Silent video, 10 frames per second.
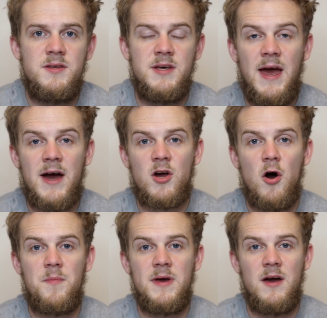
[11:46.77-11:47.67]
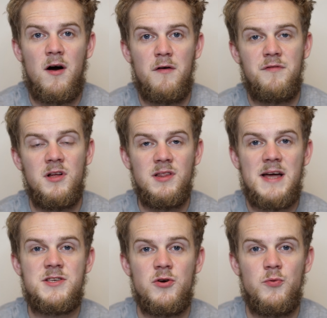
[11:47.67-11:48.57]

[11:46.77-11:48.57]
You get a copy of the letter